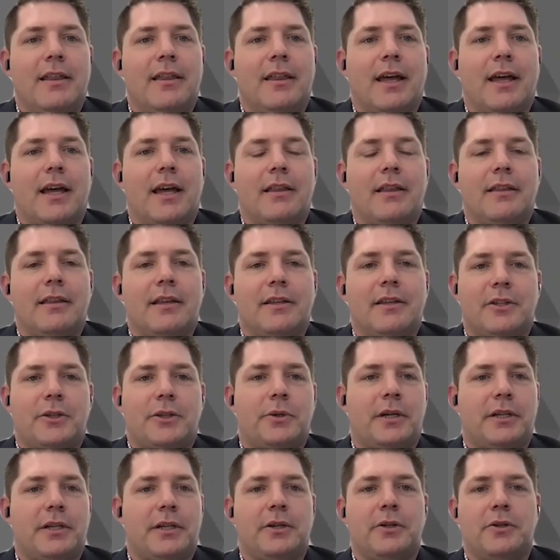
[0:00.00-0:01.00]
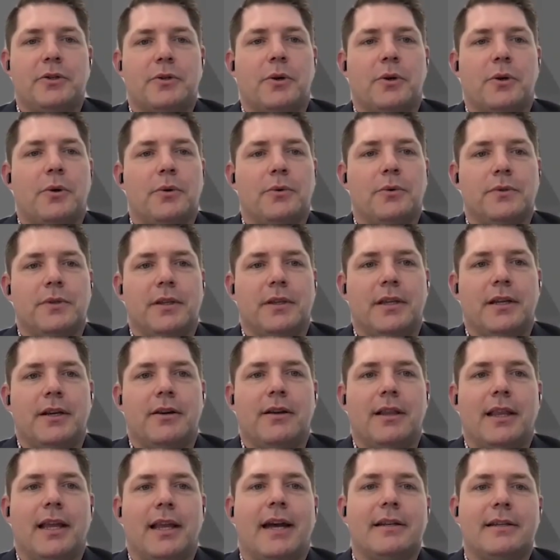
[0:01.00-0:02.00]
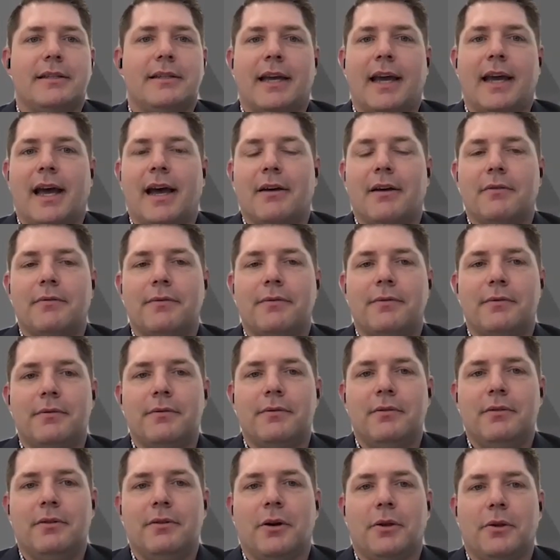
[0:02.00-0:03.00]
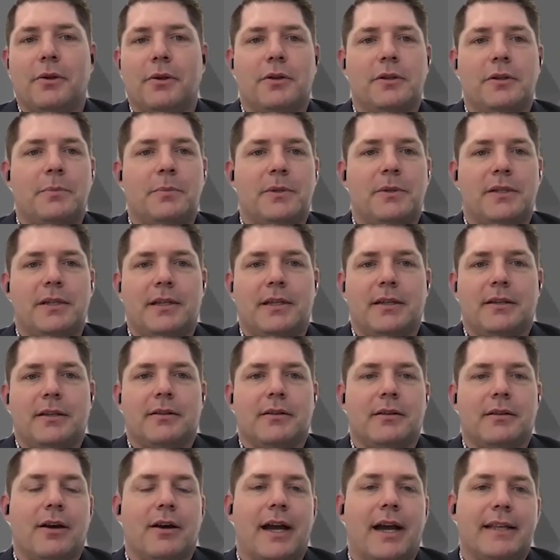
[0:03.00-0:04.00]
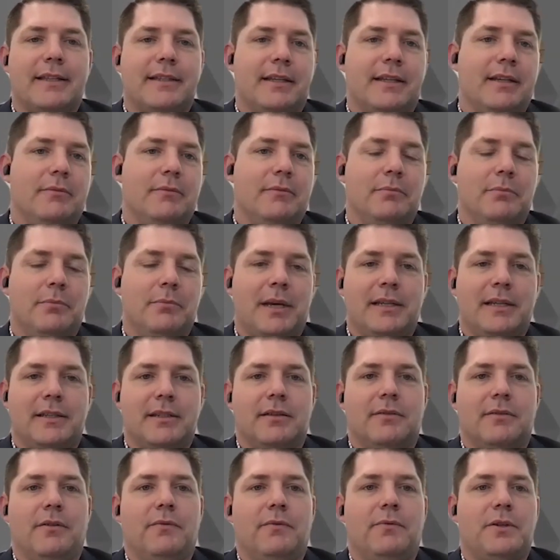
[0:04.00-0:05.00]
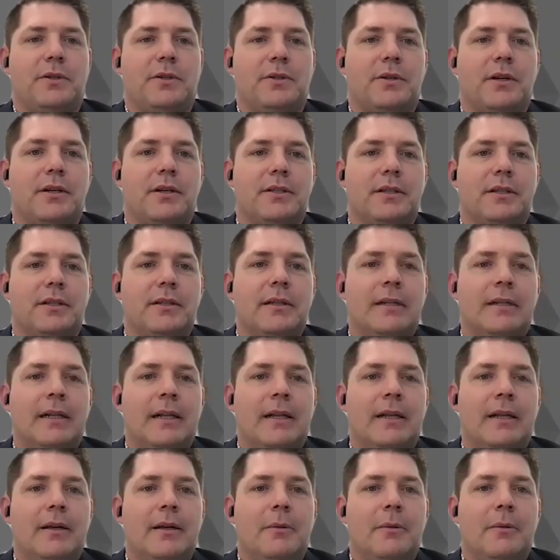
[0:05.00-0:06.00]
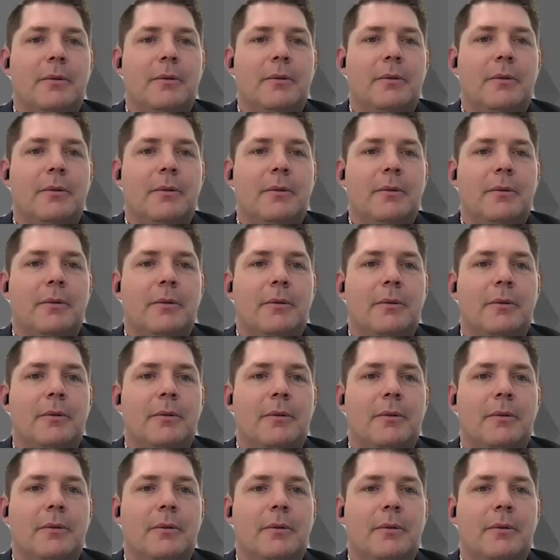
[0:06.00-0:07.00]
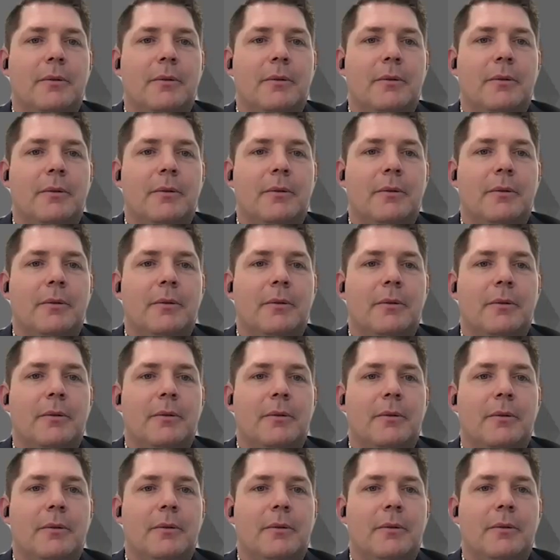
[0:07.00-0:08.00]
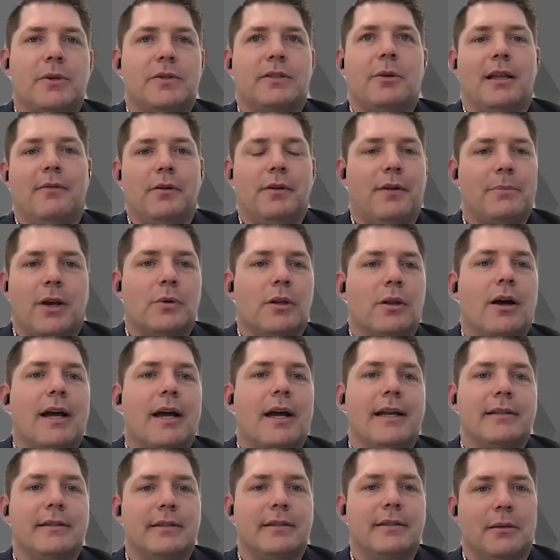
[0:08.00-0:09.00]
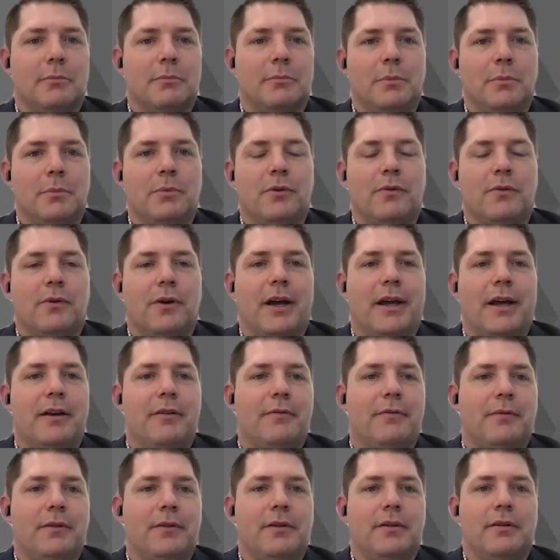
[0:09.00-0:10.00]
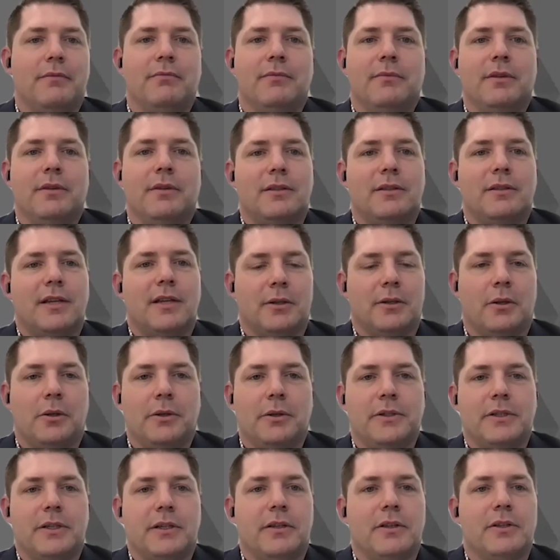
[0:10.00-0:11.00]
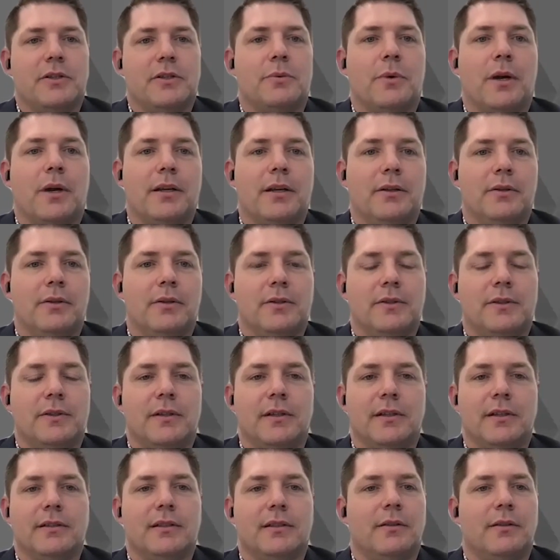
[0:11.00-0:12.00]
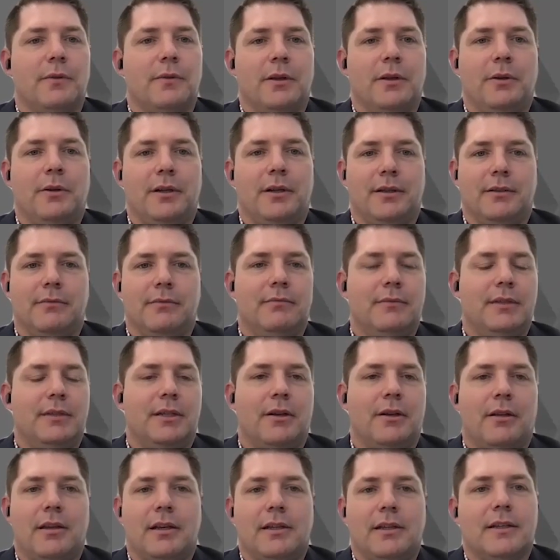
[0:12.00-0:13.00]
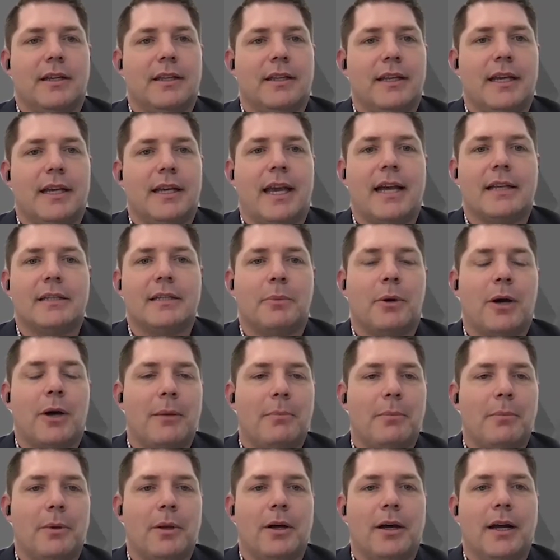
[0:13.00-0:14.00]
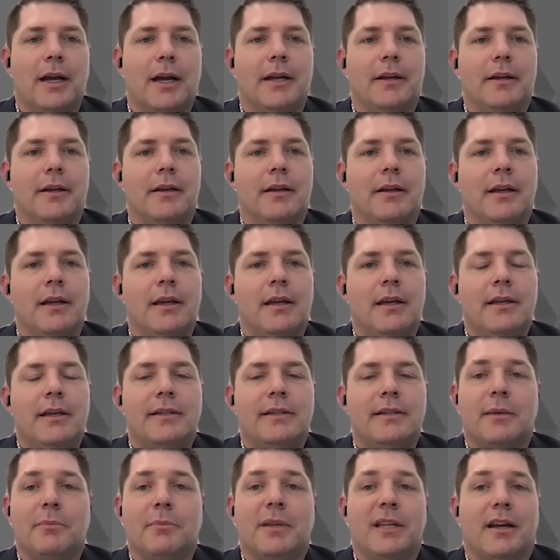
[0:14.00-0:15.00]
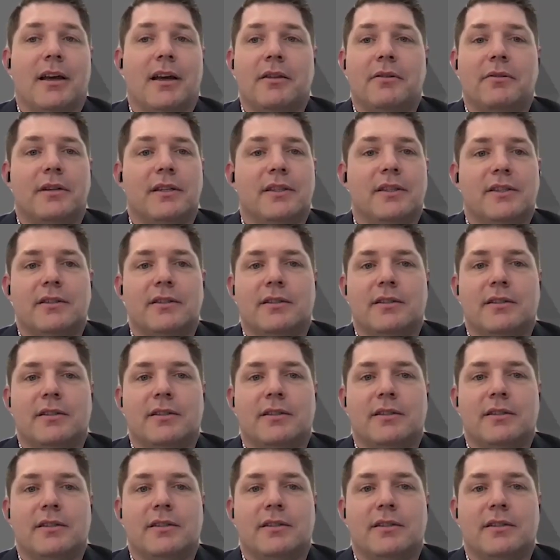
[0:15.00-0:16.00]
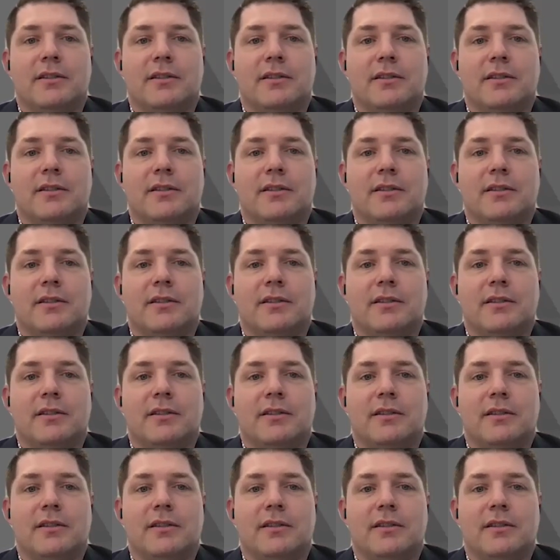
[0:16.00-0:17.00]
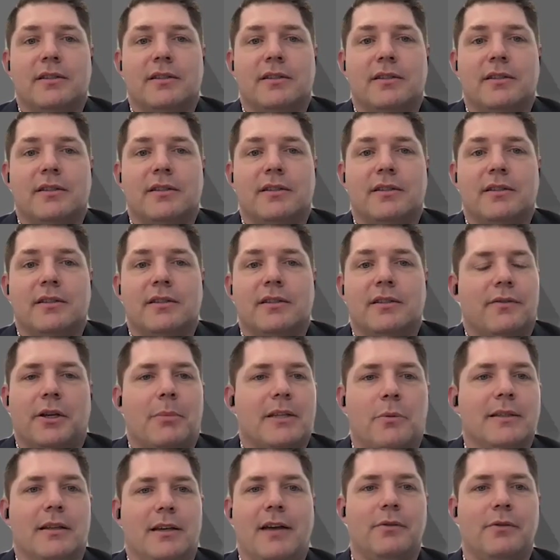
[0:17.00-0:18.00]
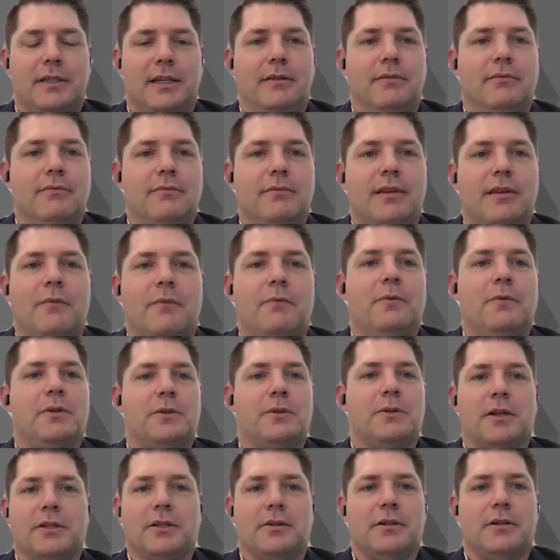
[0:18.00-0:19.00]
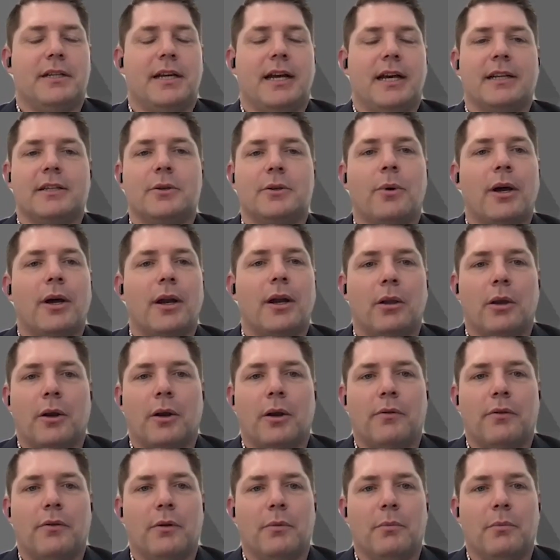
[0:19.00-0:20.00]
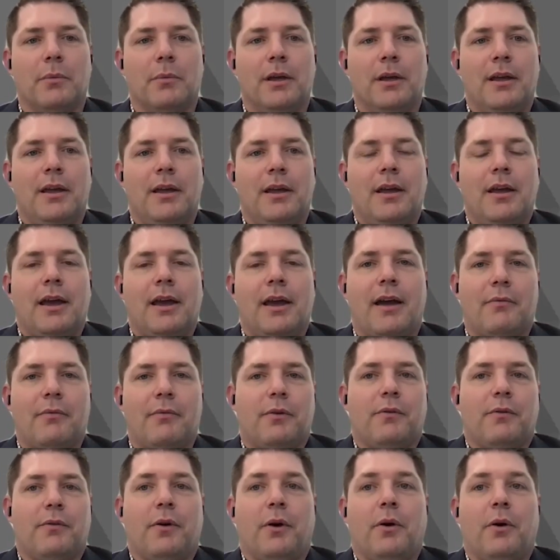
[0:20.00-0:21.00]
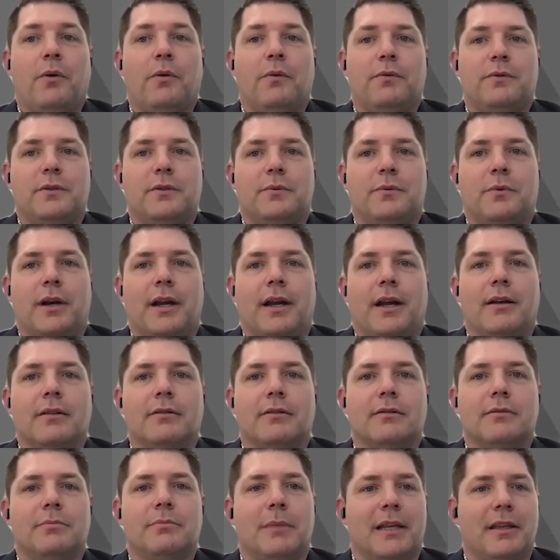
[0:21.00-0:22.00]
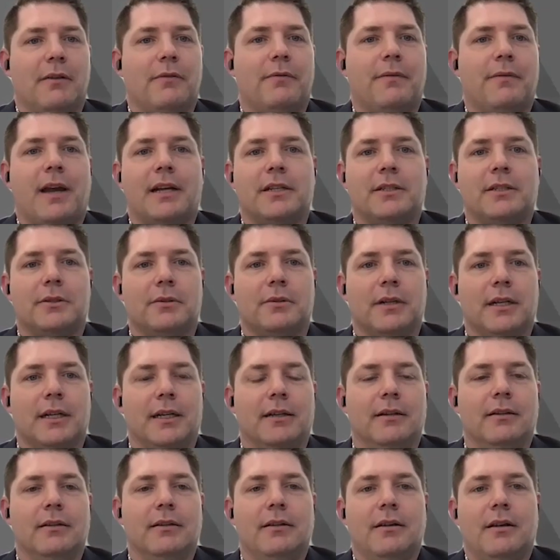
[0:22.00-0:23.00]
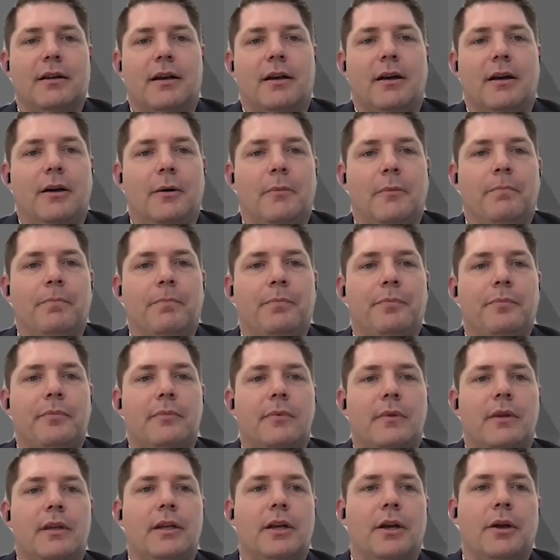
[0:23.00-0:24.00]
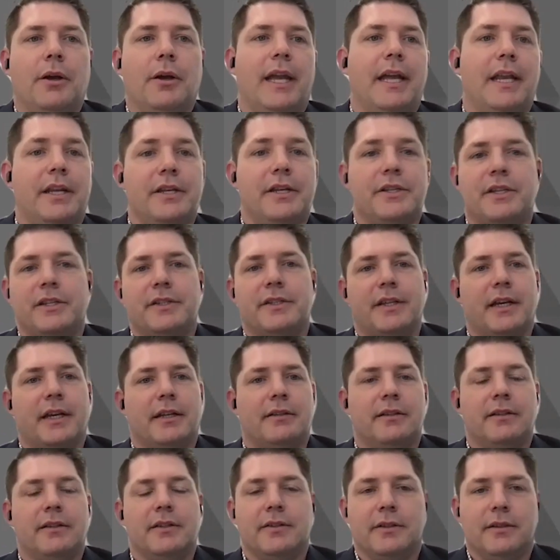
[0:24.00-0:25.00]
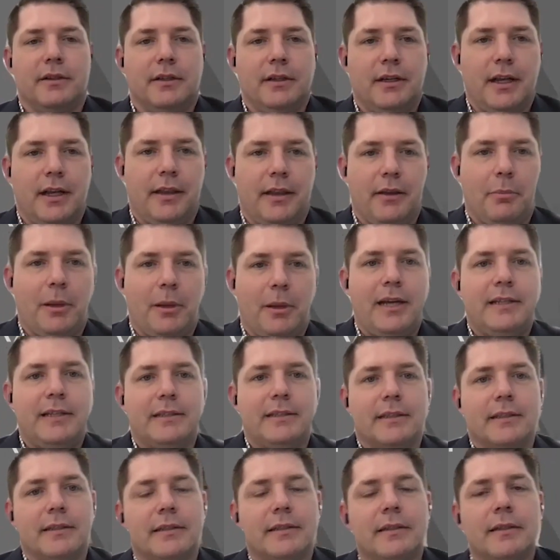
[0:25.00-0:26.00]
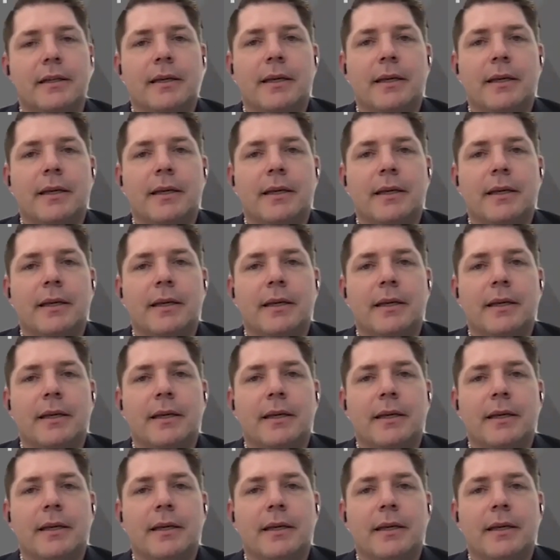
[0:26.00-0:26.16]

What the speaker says: that there's strict controls that they're allowed to have on those particular IT pieces of infrastructure, because there's got to be a level of uptime or reliance that can be provided for the technology that's running those things. And if we look at, you know, things like the gas pipeline and some of the other incidents, you've only got to go back 12 months. And I think if you have a look at OT infrastructure attacks, quite a lot of them have revolved around manufacturing, energy sectors and other places.